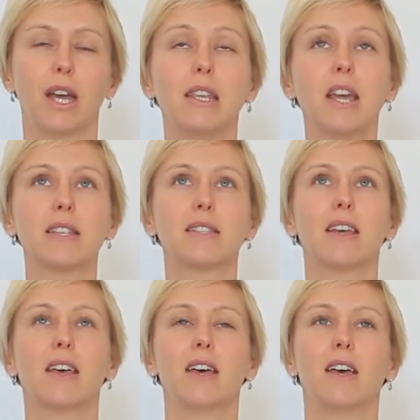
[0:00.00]
And yes,
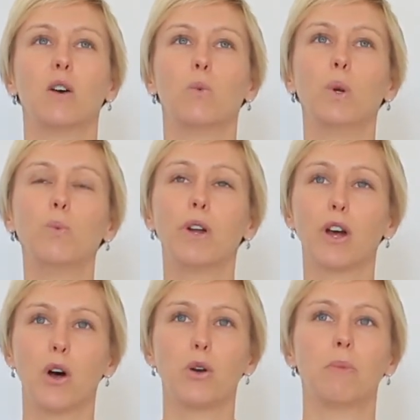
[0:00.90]
we want
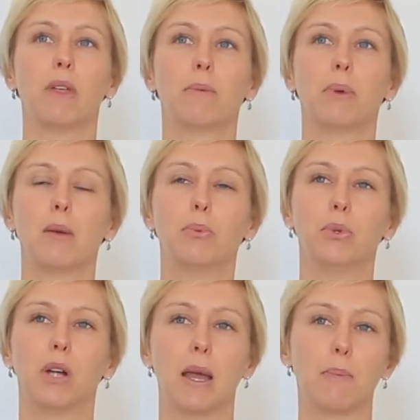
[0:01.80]
to hope that
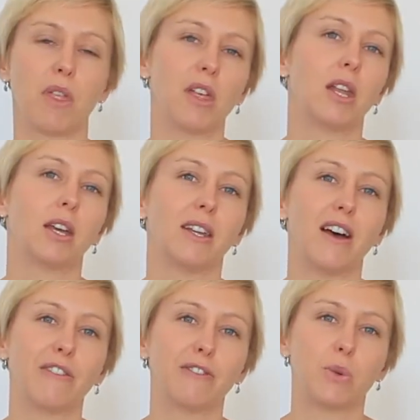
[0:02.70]
people are empathetic
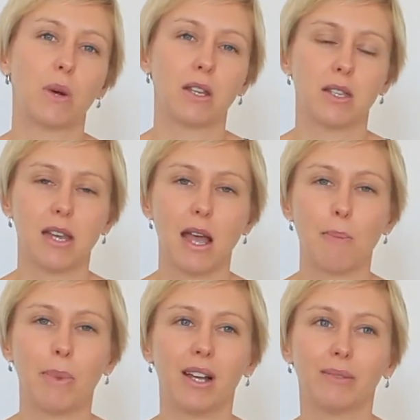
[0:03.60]
enough to
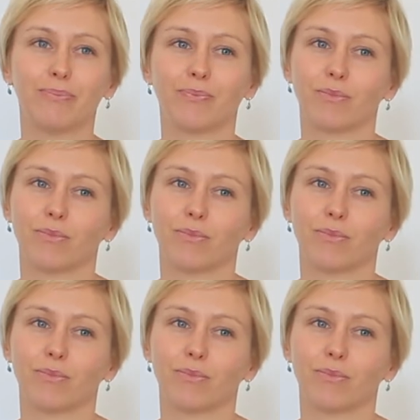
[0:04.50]
understand, but